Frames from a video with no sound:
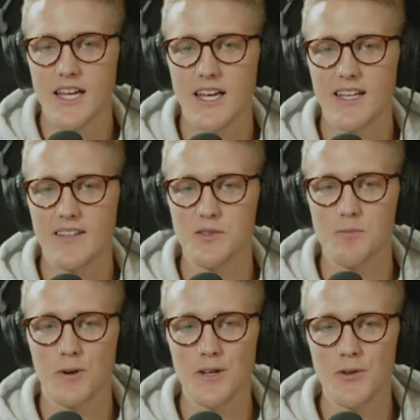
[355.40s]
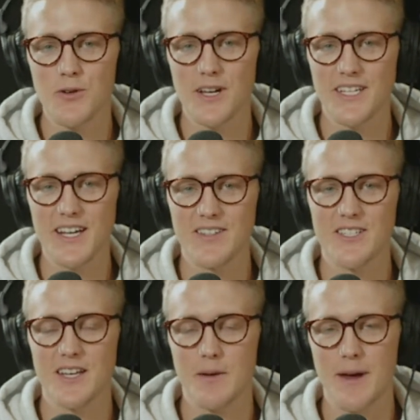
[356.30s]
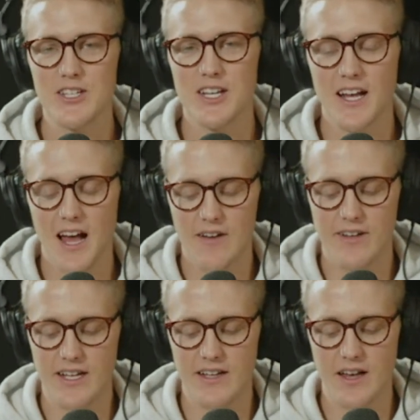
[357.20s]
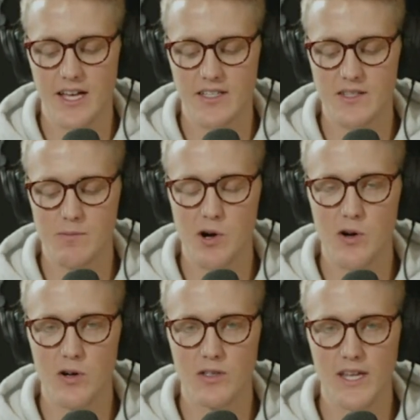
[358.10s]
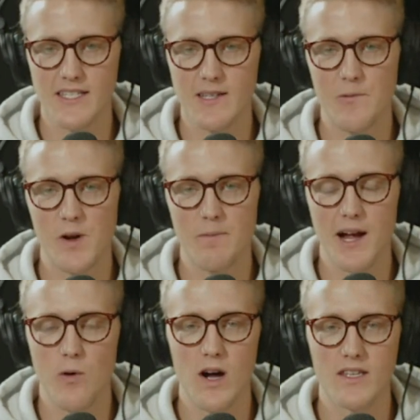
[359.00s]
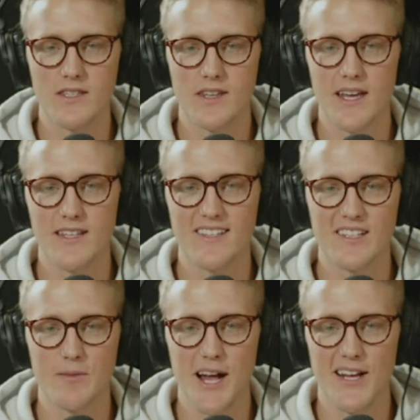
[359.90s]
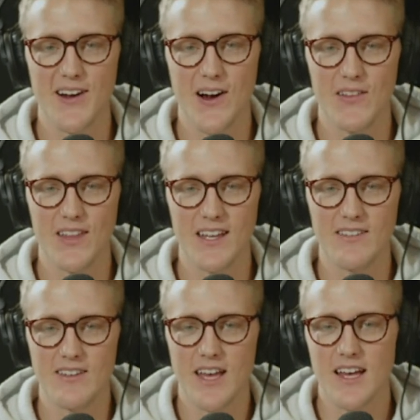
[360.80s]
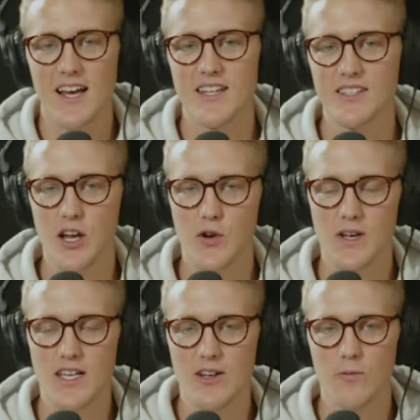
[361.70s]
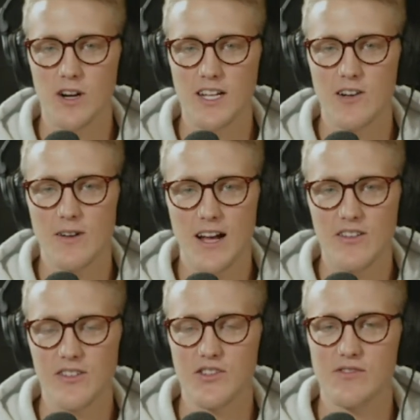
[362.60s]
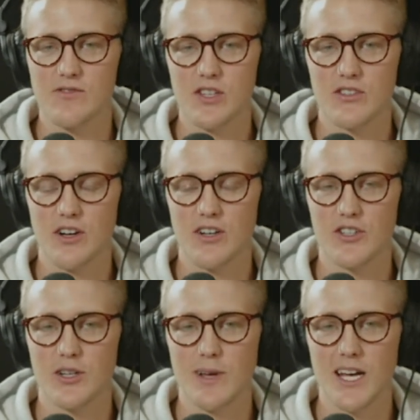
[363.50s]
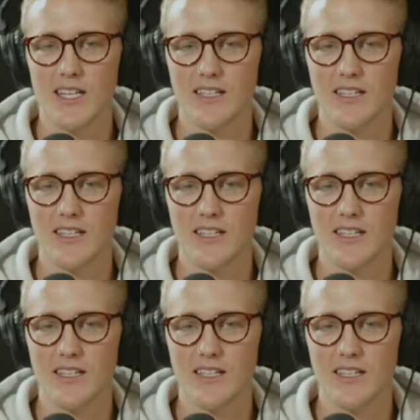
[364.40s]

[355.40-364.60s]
And it's a pretty cool idea. Just like imagining having a, like a small, less than one megawatt site in your backyard that mm-hmm. has like a creek running you around. You just turn a turbine,